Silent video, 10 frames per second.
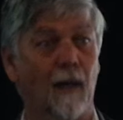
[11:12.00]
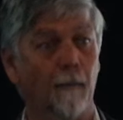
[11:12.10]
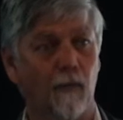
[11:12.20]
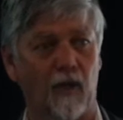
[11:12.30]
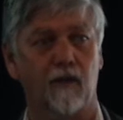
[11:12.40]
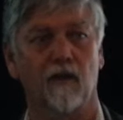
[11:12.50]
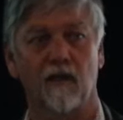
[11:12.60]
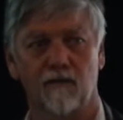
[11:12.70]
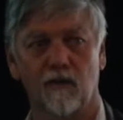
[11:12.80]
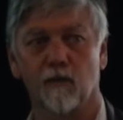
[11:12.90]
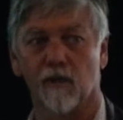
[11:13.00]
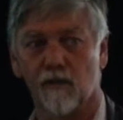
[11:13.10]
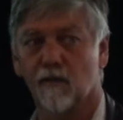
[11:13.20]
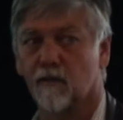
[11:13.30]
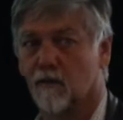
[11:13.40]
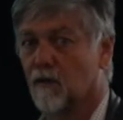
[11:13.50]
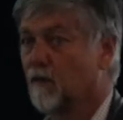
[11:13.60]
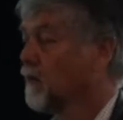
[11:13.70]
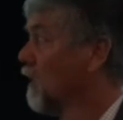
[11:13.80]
umbraculate-formis. Right?